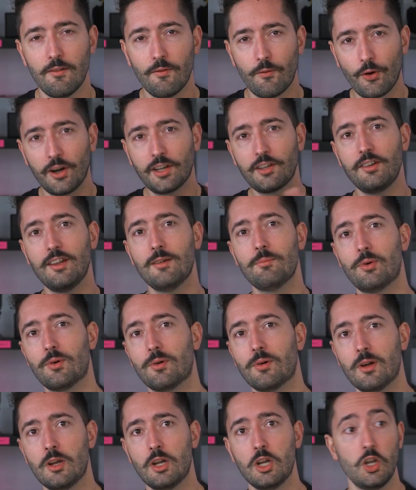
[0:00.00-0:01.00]
For
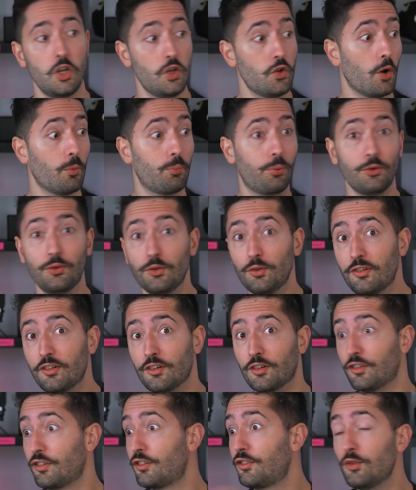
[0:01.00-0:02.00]
example, your
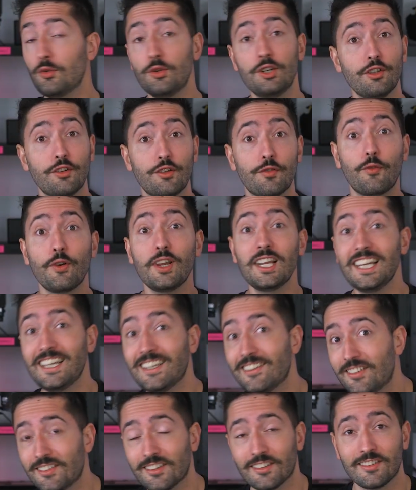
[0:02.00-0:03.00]
producers, students,
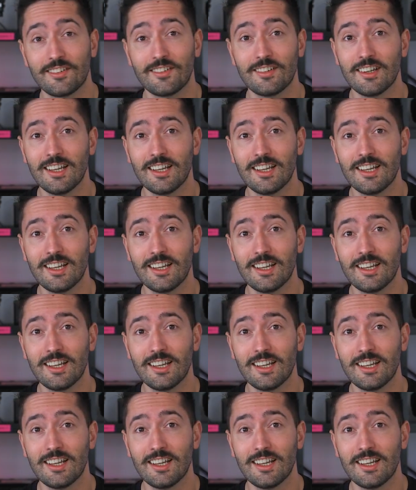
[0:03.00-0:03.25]
freelancers,